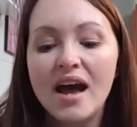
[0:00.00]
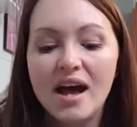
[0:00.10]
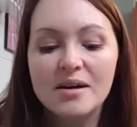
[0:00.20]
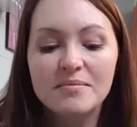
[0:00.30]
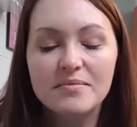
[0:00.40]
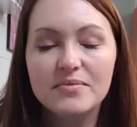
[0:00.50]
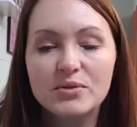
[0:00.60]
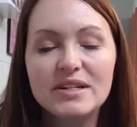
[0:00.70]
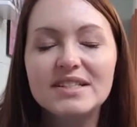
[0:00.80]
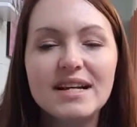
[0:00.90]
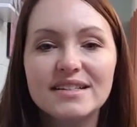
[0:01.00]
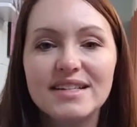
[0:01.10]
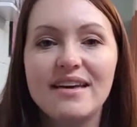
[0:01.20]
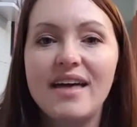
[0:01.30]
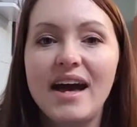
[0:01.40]
The reason I
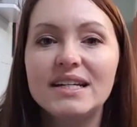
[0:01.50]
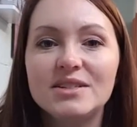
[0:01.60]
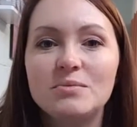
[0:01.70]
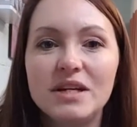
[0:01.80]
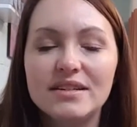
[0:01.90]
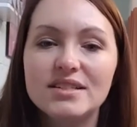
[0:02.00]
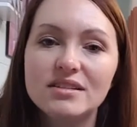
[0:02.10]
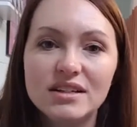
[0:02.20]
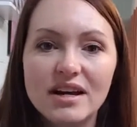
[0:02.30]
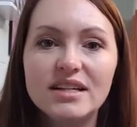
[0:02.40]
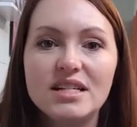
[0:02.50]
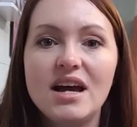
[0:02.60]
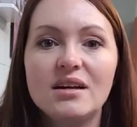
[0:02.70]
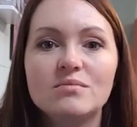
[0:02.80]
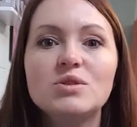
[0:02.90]
say that is because a lot of
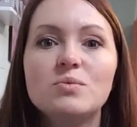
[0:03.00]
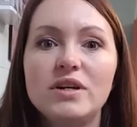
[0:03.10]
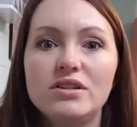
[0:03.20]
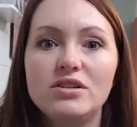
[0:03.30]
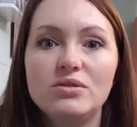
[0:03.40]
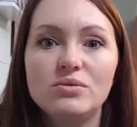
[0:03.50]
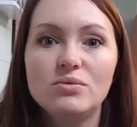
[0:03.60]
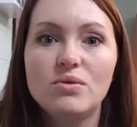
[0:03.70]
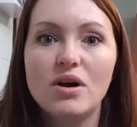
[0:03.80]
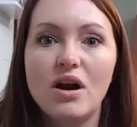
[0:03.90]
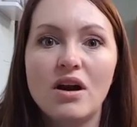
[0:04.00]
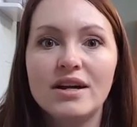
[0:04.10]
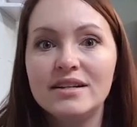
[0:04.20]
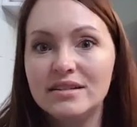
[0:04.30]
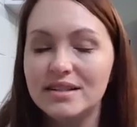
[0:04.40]
times when you are
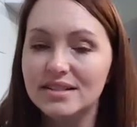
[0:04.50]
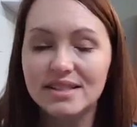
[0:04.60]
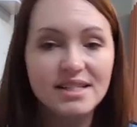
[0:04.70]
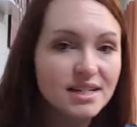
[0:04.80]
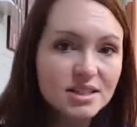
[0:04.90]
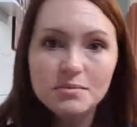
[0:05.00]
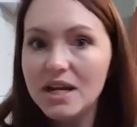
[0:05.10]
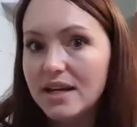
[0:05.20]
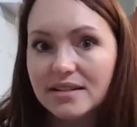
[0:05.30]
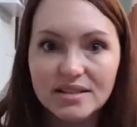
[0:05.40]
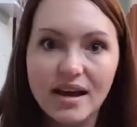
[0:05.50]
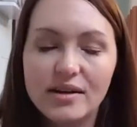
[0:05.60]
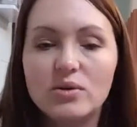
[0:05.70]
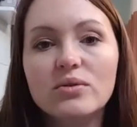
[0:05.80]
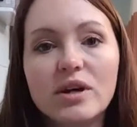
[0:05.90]
in this dyspnea
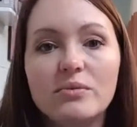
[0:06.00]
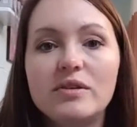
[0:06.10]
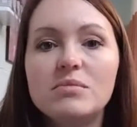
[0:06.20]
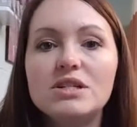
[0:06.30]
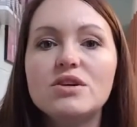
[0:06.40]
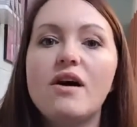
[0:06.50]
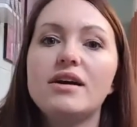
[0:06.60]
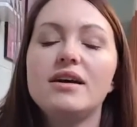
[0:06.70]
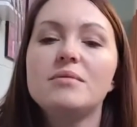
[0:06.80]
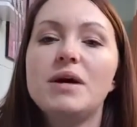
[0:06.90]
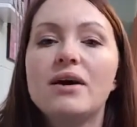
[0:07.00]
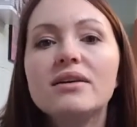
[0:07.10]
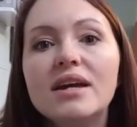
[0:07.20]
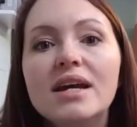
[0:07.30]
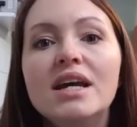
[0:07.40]
cycle that we've been talking about,
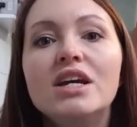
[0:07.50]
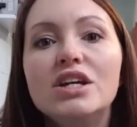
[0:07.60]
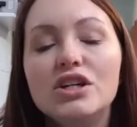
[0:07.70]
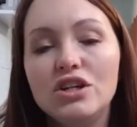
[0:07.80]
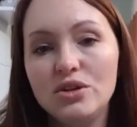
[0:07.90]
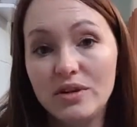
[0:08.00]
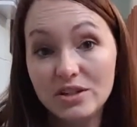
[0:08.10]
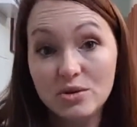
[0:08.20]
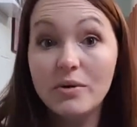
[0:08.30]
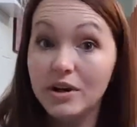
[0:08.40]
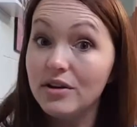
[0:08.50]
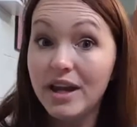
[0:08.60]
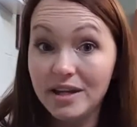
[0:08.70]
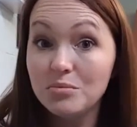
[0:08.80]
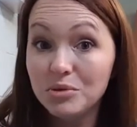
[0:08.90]
you get to where you
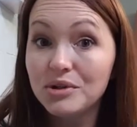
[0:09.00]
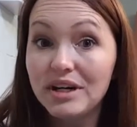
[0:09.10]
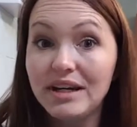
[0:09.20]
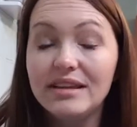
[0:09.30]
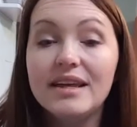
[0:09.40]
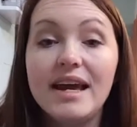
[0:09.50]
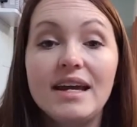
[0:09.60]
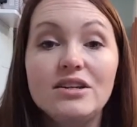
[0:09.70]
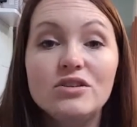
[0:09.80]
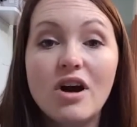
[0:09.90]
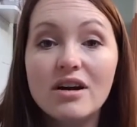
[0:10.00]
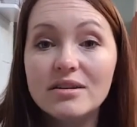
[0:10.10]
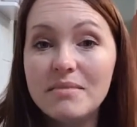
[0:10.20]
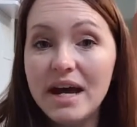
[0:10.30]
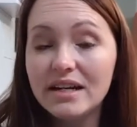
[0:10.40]
can't breathe, and you're
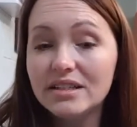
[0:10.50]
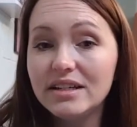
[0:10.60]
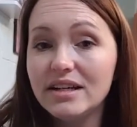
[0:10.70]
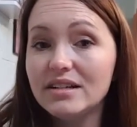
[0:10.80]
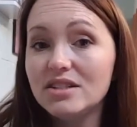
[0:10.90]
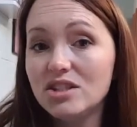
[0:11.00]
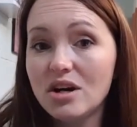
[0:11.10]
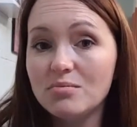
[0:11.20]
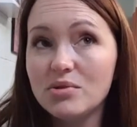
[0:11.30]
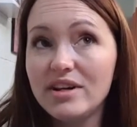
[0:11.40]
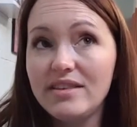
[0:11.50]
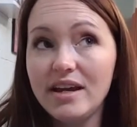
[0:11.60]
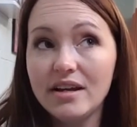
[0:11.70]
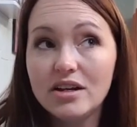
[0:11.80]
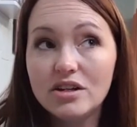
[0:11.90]
automatically going to start
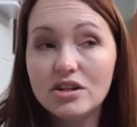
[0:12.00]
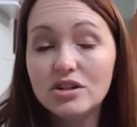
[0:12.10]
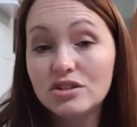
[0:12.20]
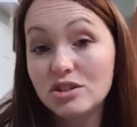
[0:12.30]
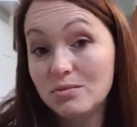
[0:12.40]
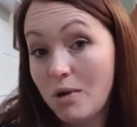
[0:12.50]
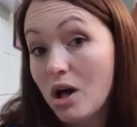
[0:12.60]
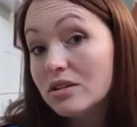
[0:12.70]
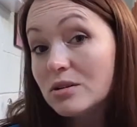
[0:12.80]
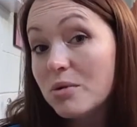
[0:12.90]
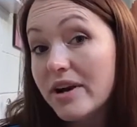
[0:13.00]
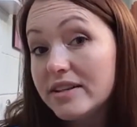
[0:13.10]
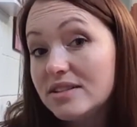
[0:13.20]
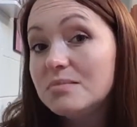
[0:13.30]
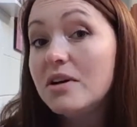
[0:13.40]
breathing smaller
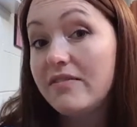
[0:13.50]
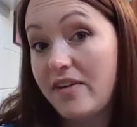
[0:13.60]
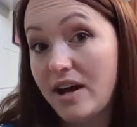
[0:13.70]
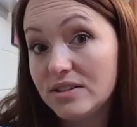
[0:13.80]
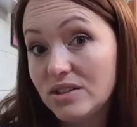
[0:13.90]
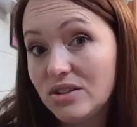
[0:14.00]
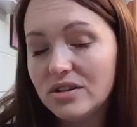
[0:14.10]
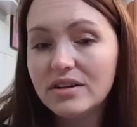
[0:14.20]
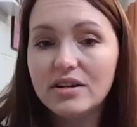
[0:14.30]
breaths but faster.